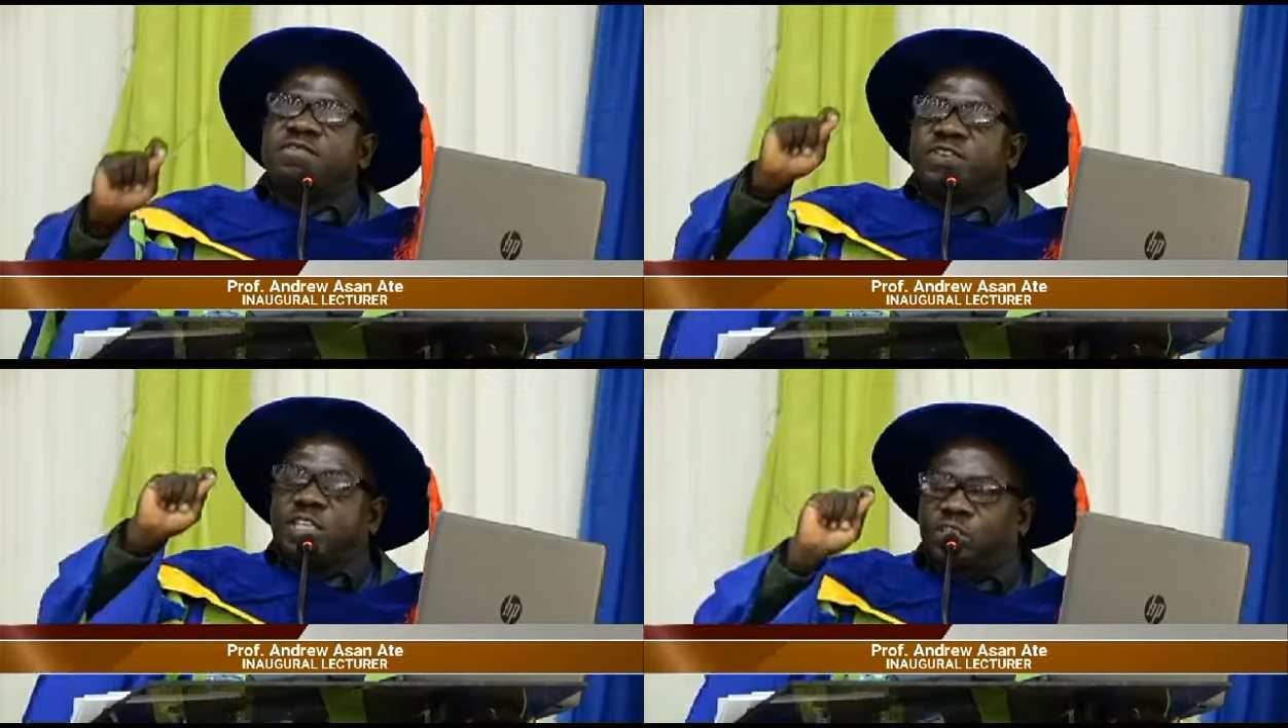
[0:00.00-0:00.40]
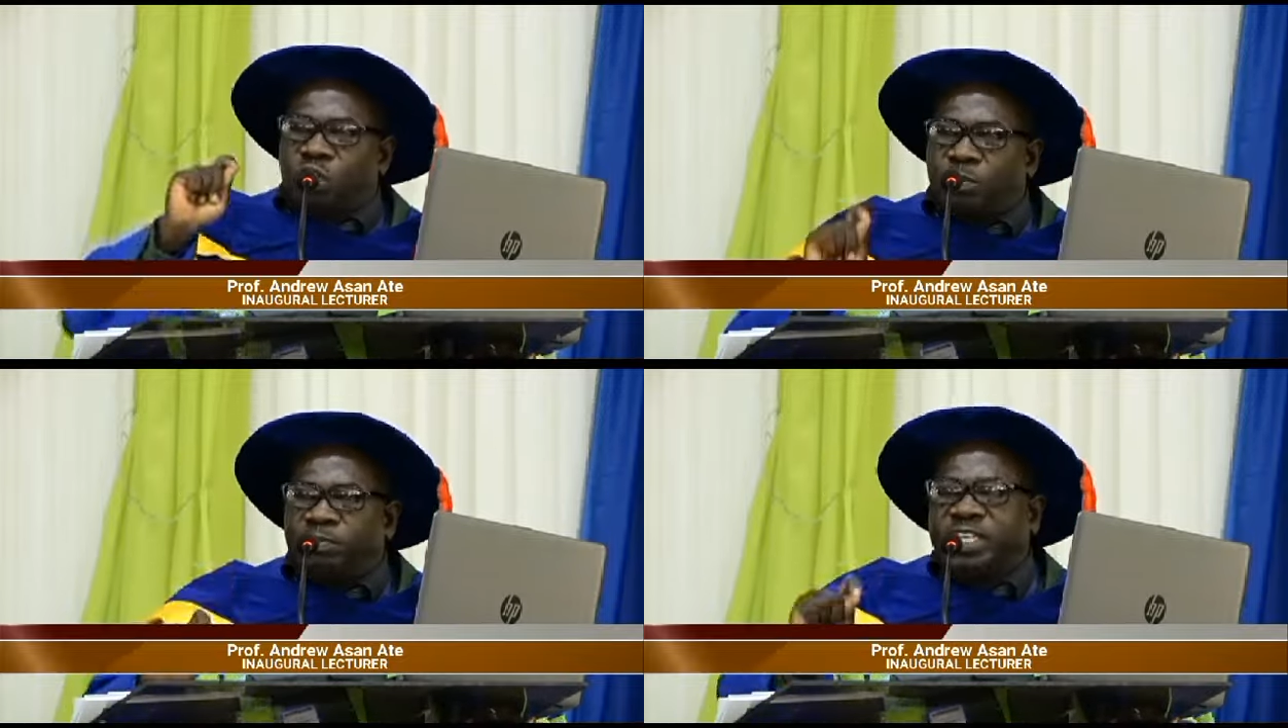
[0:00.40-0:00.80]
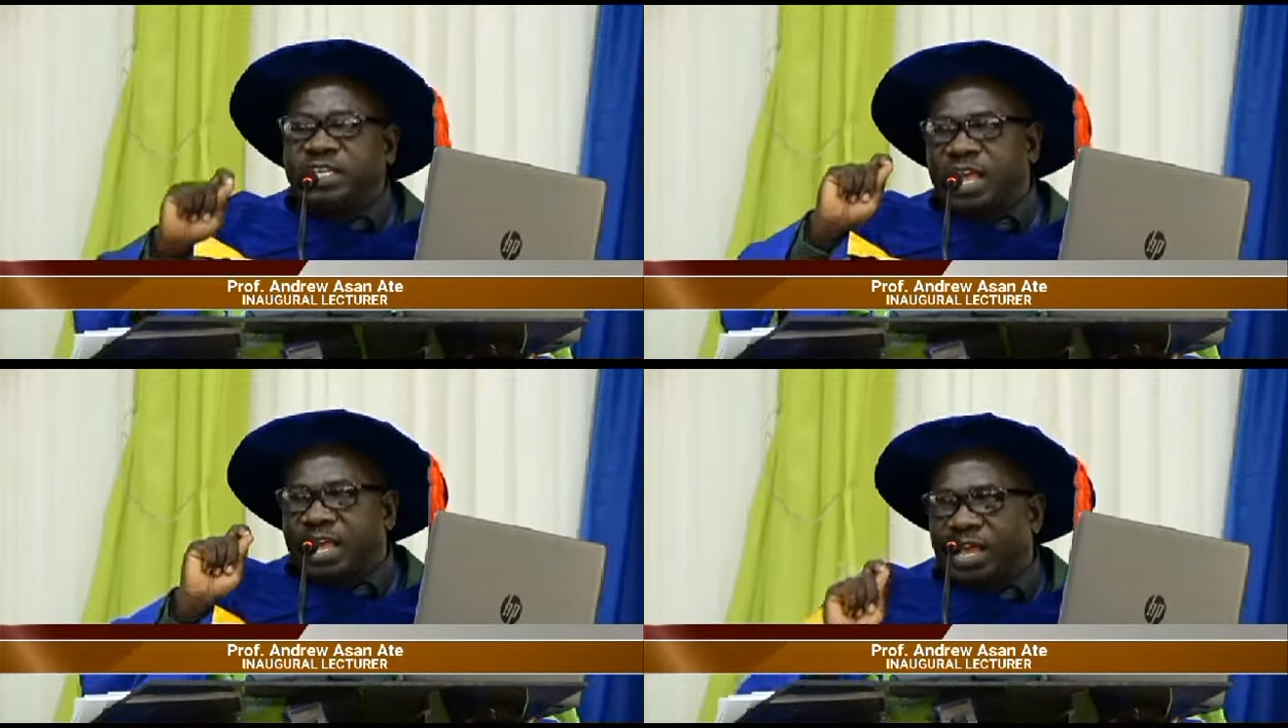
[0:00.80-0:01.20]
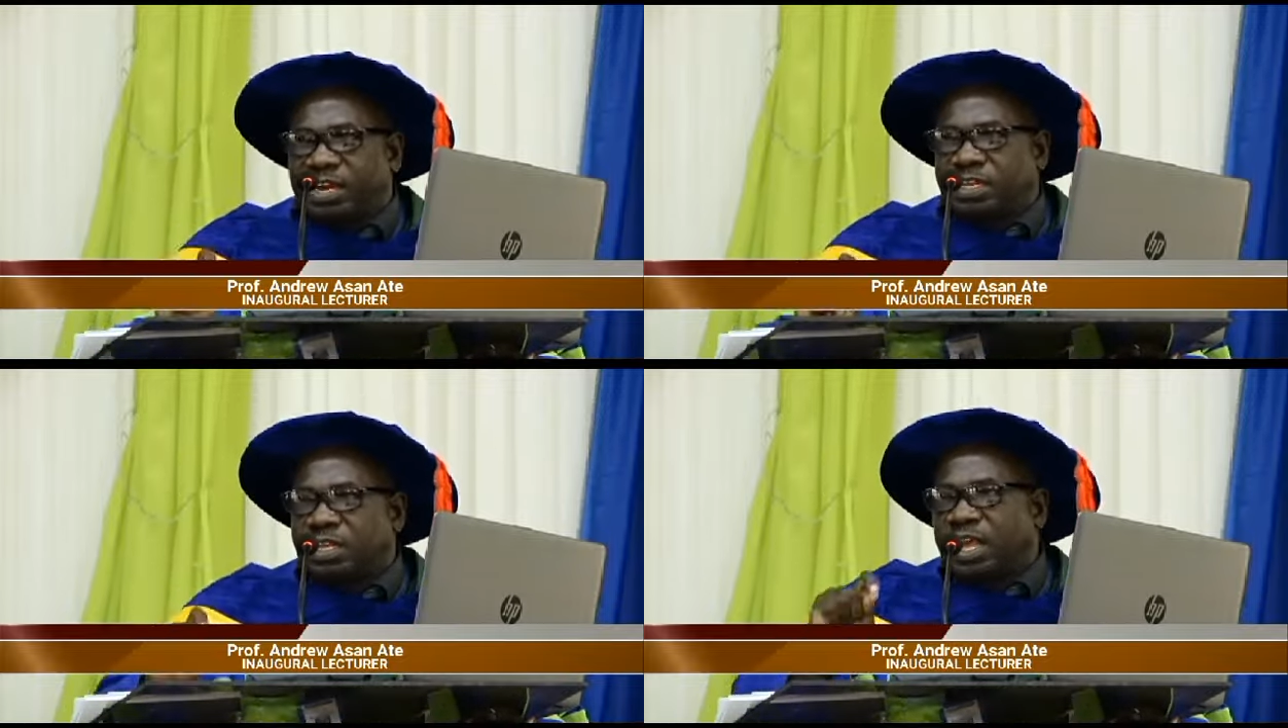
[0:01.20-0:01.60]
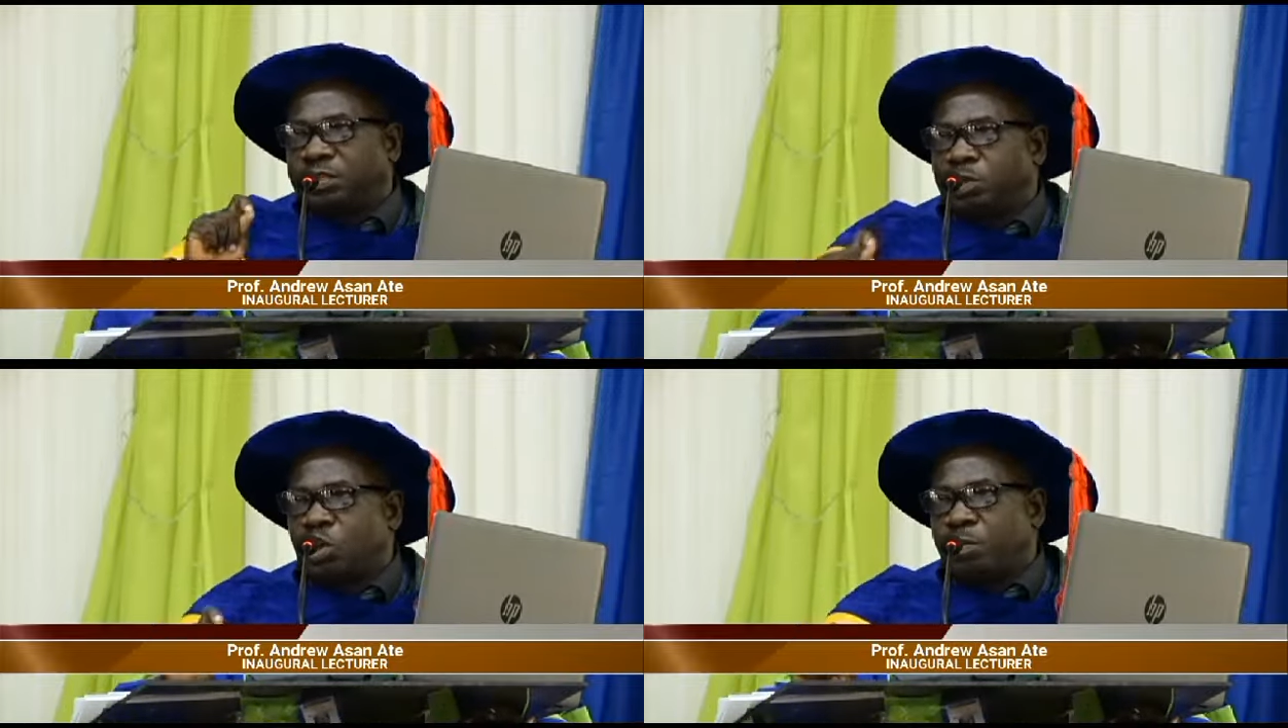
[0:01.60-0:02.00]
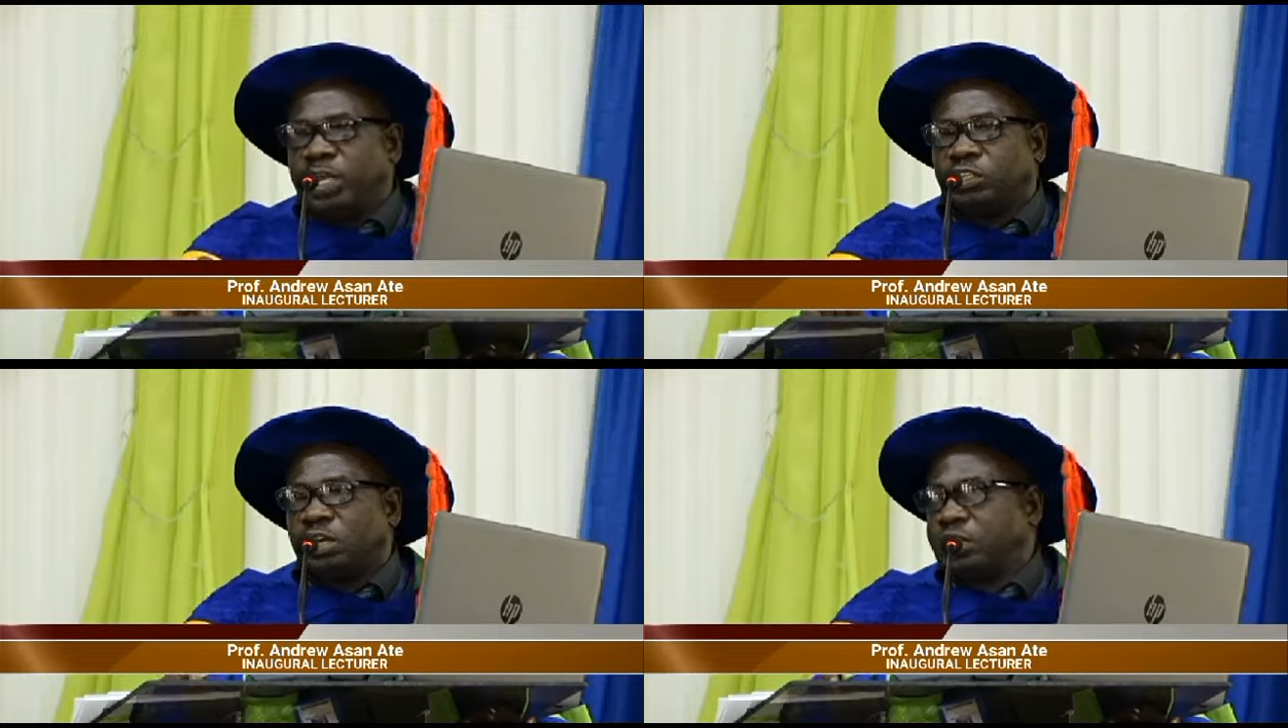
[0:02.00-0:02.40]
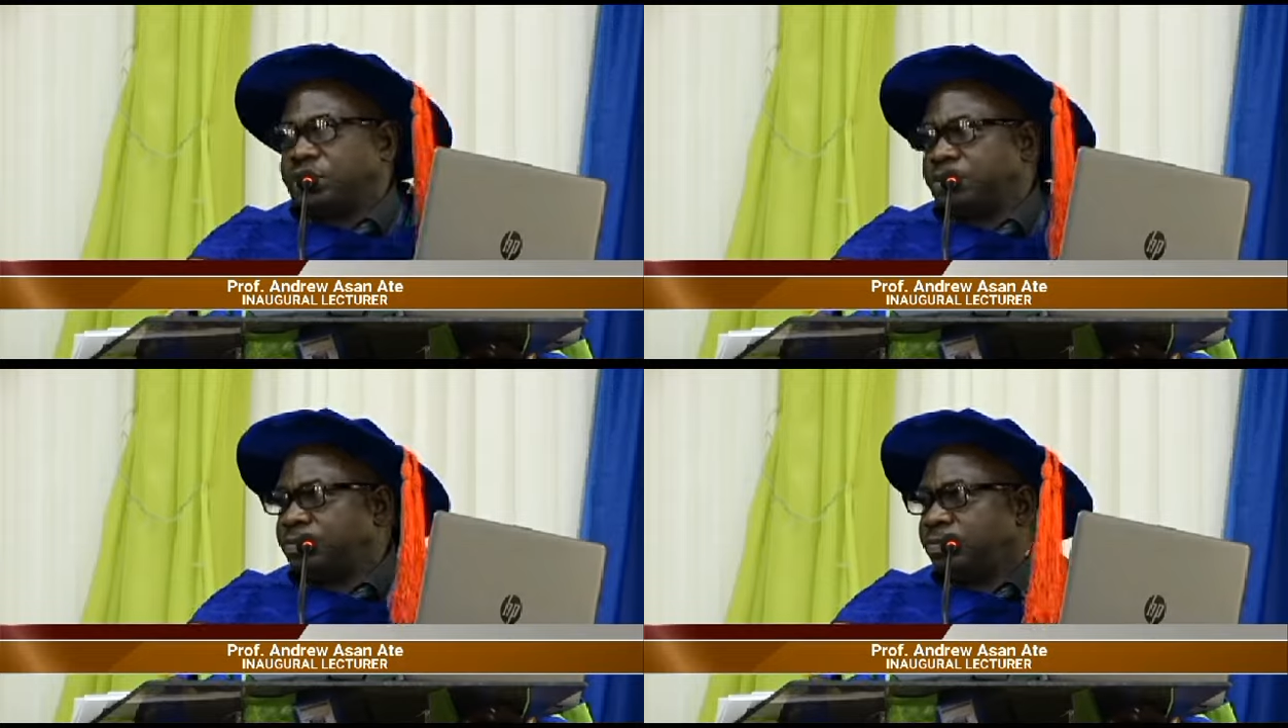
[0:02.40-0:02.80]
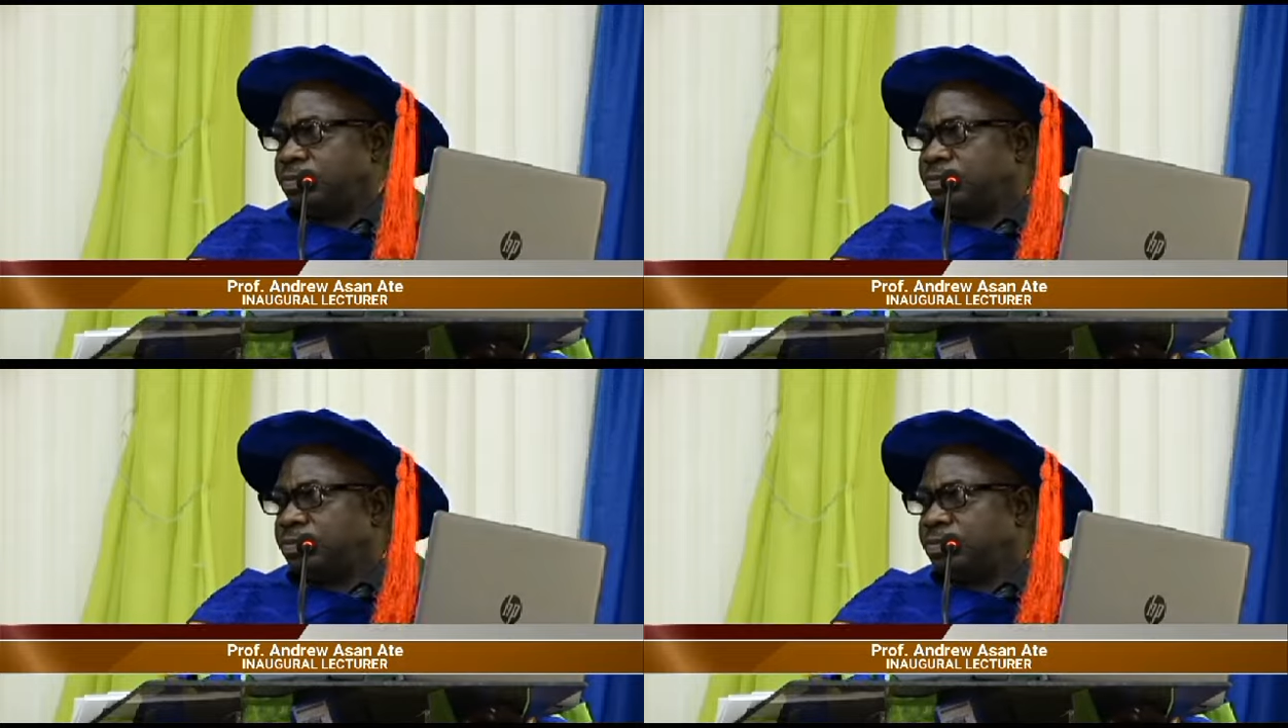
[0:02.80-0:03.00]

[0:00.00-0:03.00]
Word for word: every Tom, Dick, and Harry can become a journalist.